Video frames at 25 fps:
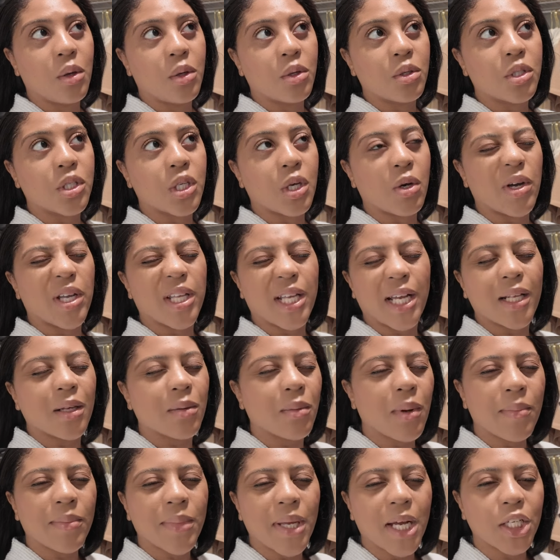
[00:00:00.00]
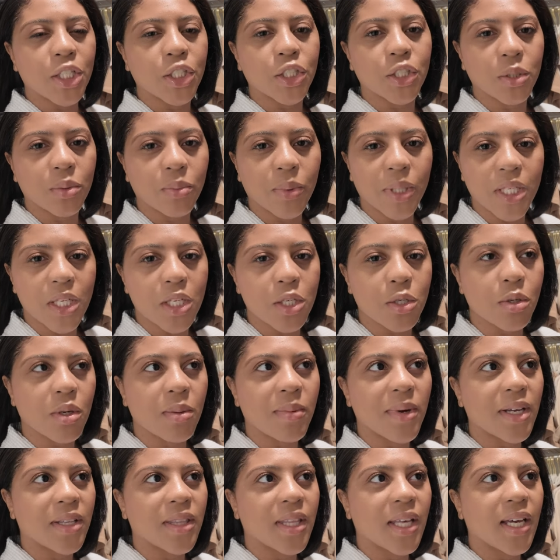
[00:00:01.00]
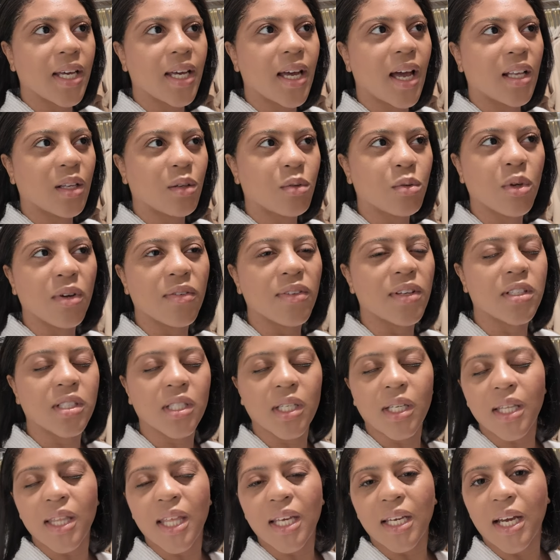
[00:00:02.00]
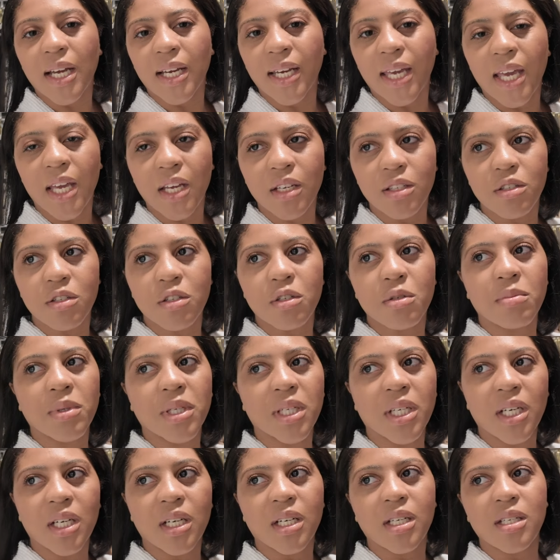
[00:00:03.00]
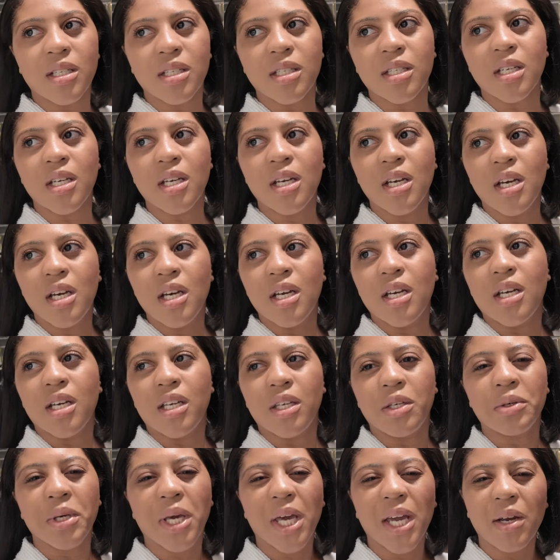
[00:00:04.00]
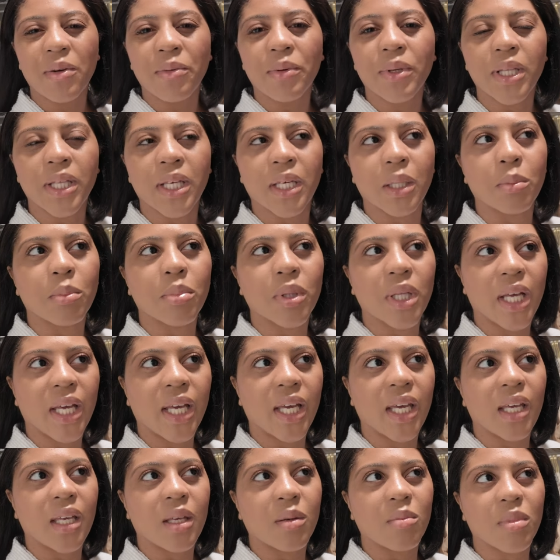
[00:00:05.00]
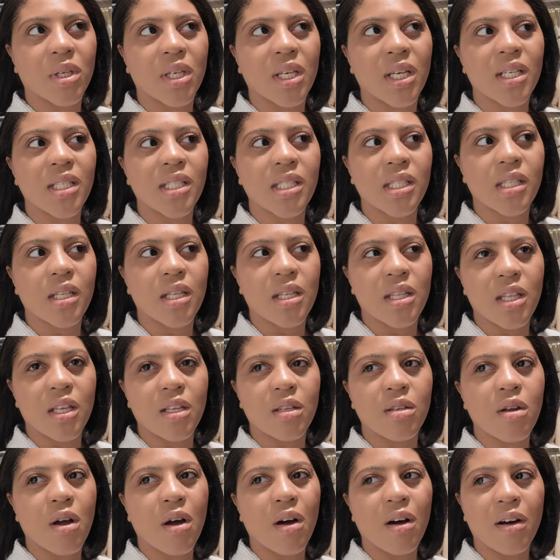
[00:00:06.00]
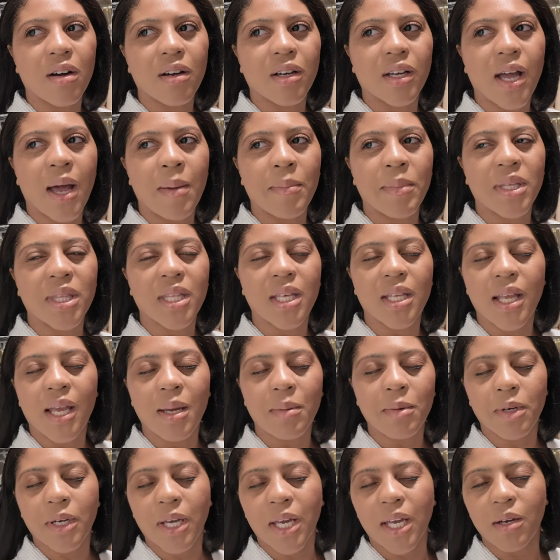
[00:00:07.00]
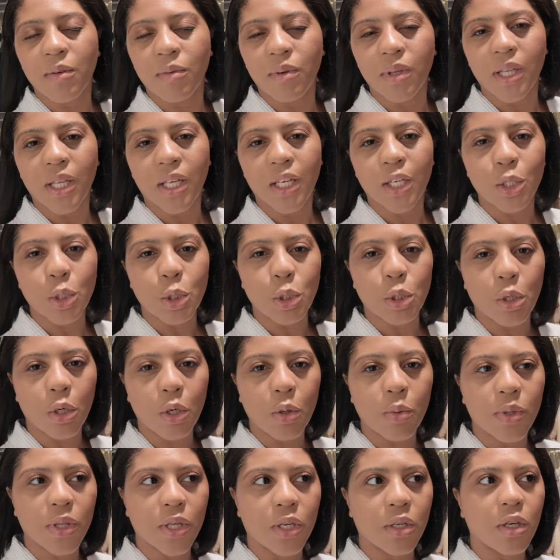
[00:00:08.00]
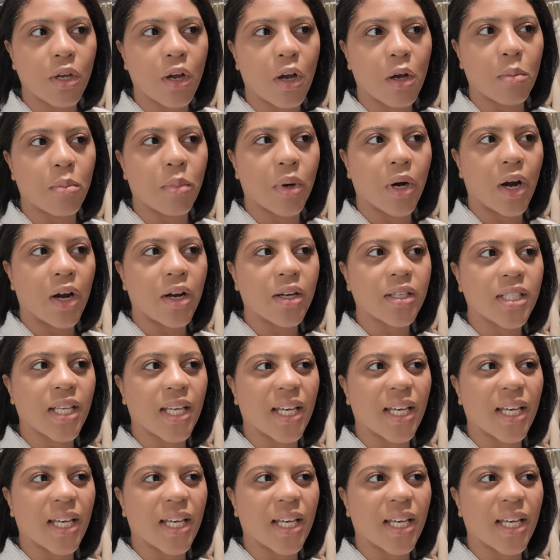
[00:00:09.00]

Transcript: So, and I am not sure what to do about that. I don't know if there's anything I can do because you can't really complain because the dog, I mean, the neighbor can't really control when their dog barks.